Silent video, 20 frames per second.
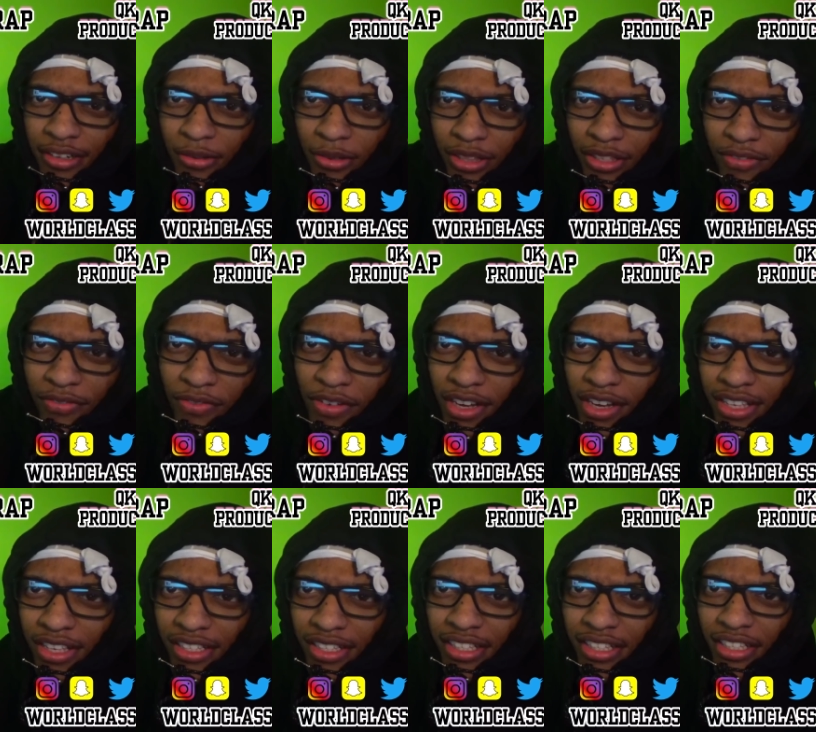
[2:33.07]
What the fuck
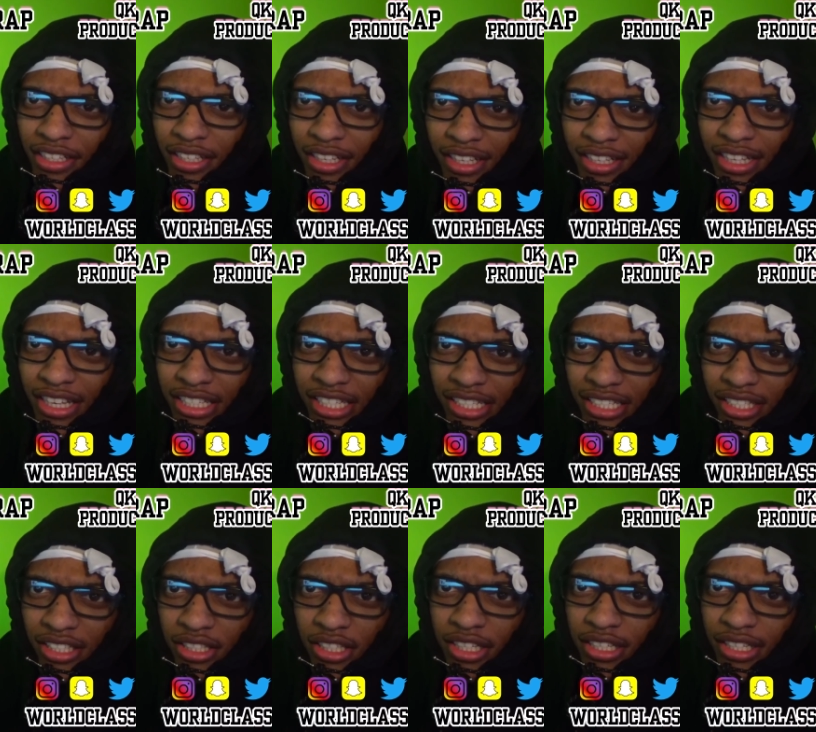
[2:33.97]
is, does that shit
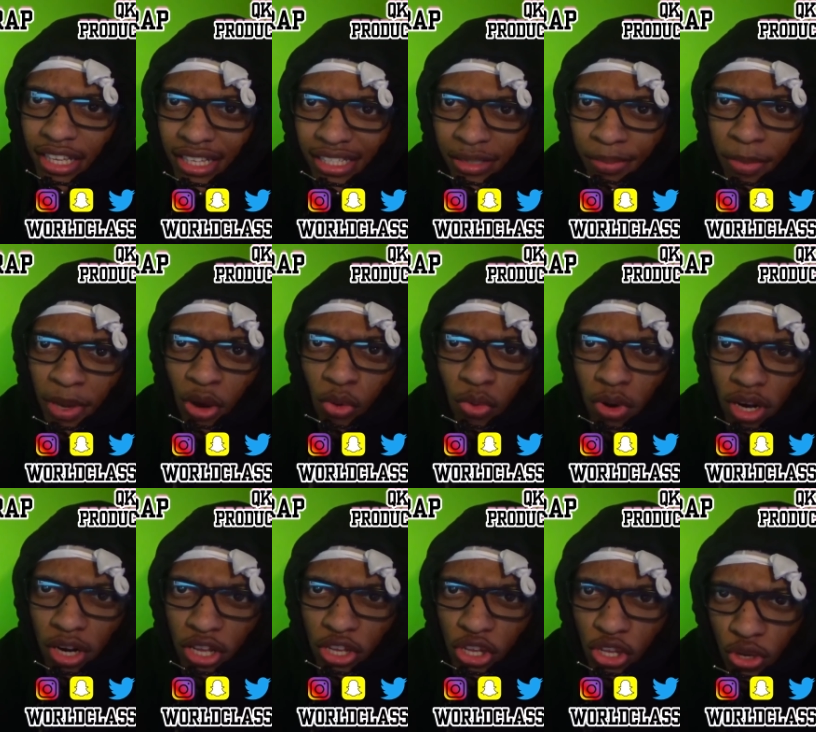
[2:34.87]
is that spelled with
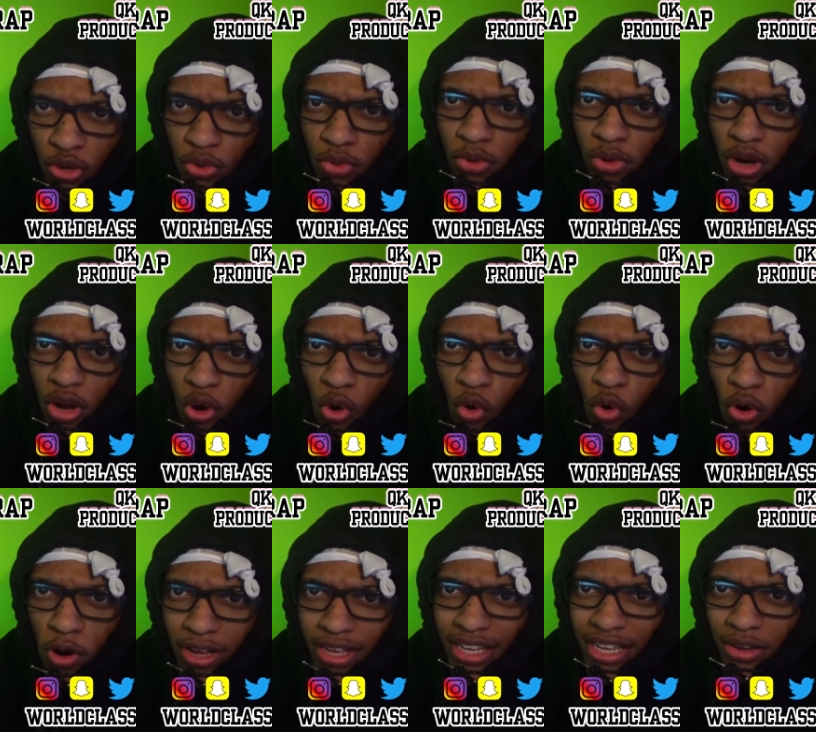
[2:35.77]
a Q?
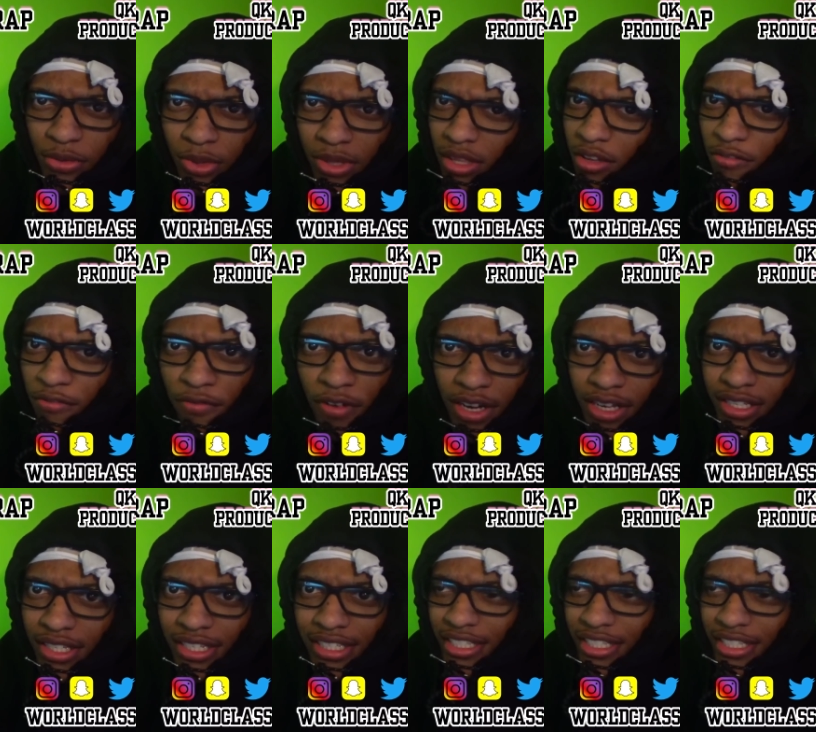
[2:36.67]
Quirky? What the fuck is that?